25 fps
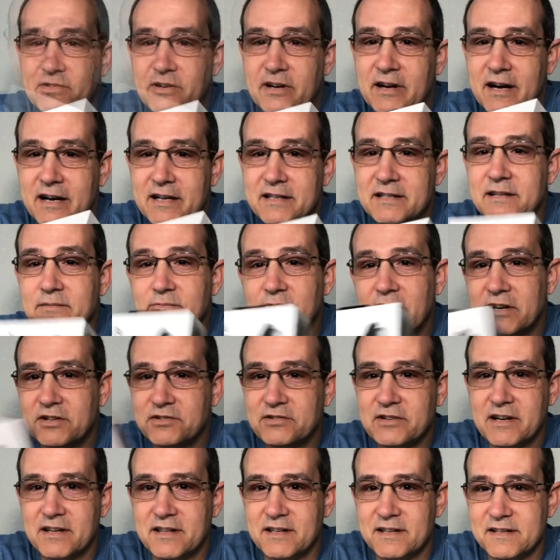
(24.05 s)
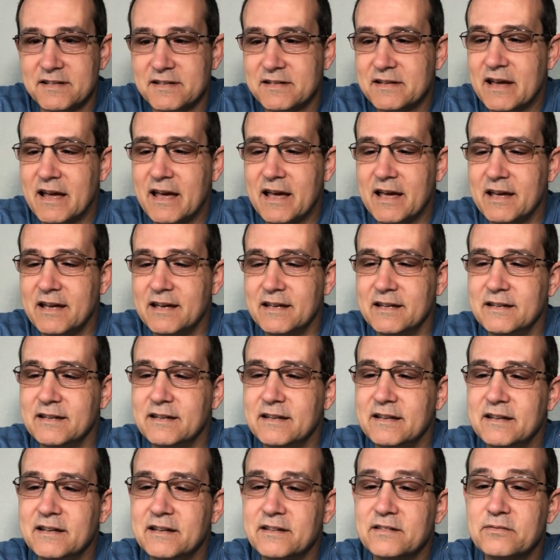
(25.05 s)
I did want to try this, and
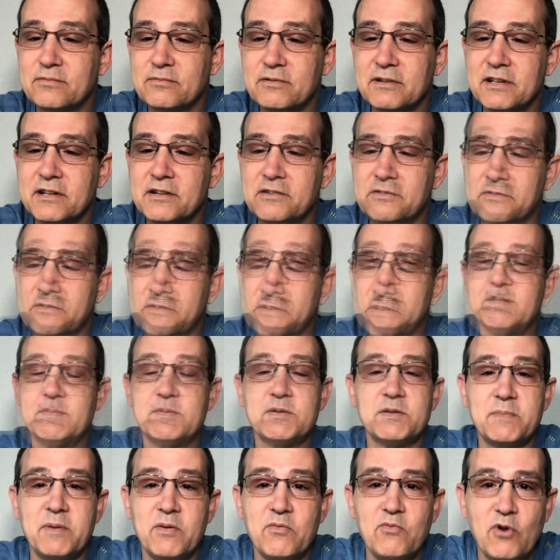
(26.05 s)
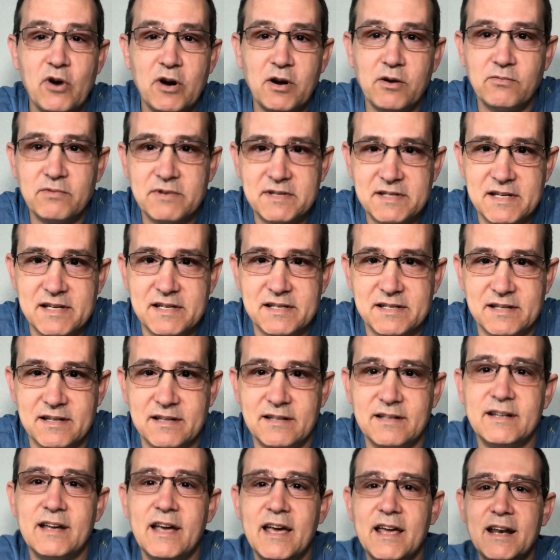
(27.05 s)
it is really cool. It's supposed to be water
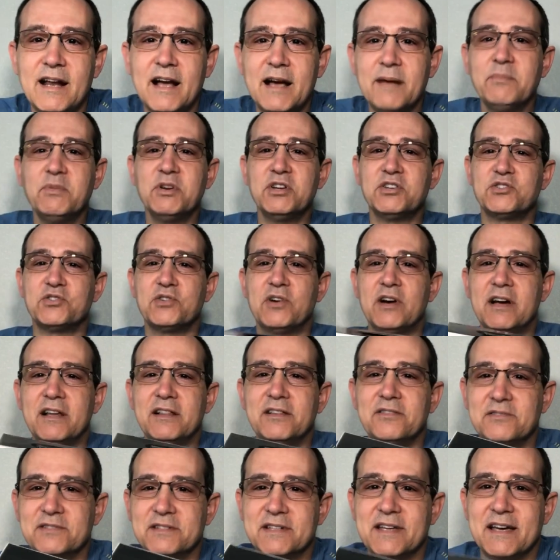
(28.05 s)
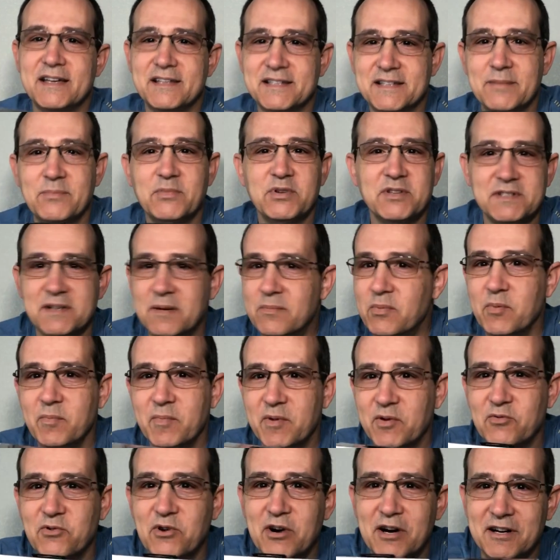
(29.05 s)
resistant, and I'm going to try a little test. I'm going to dump them
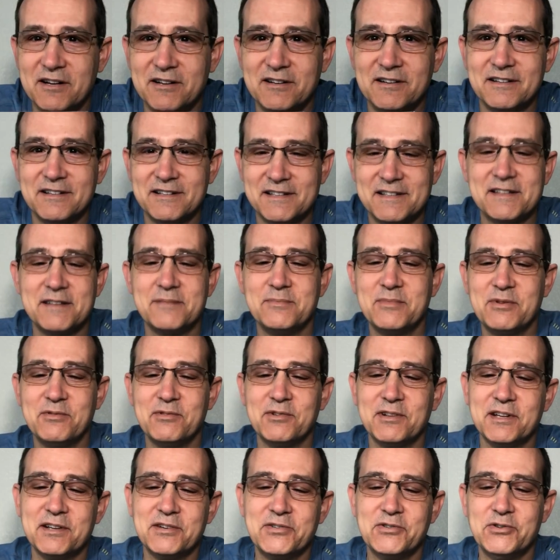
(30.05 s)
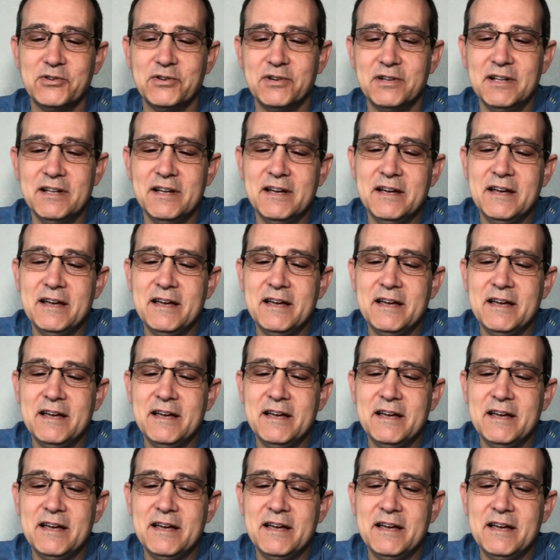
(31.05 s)
in water. It's going to be really cool.